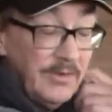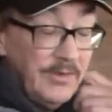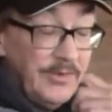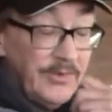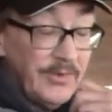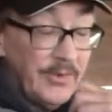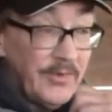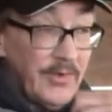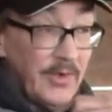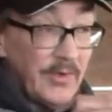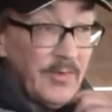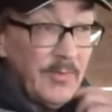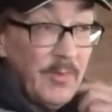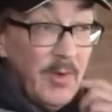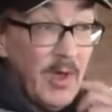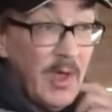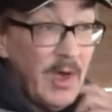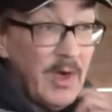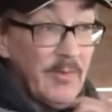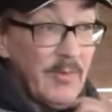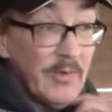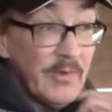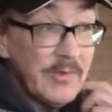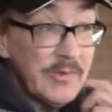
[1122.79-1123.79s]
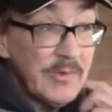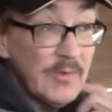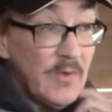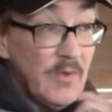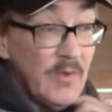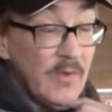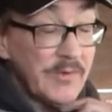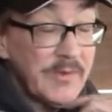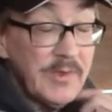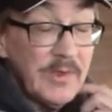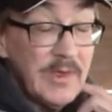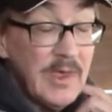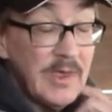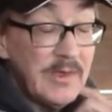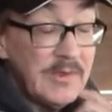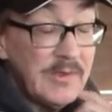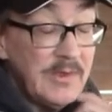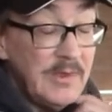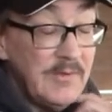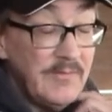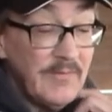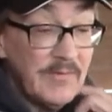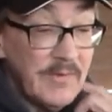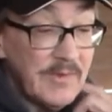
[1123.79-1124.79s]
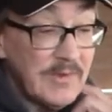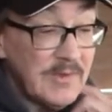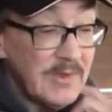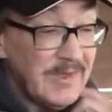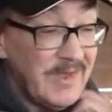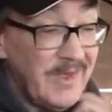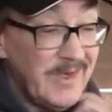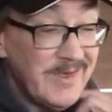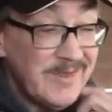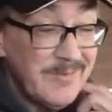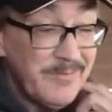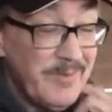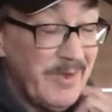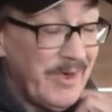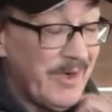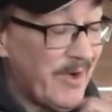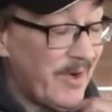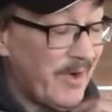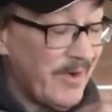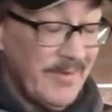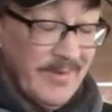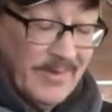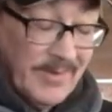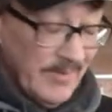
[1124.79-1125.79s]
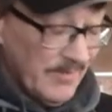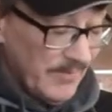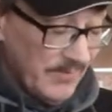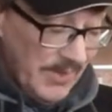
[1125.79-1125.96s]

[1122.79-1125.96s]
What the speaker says: dirt on the bottom of the soles gets even the slightest bit hard,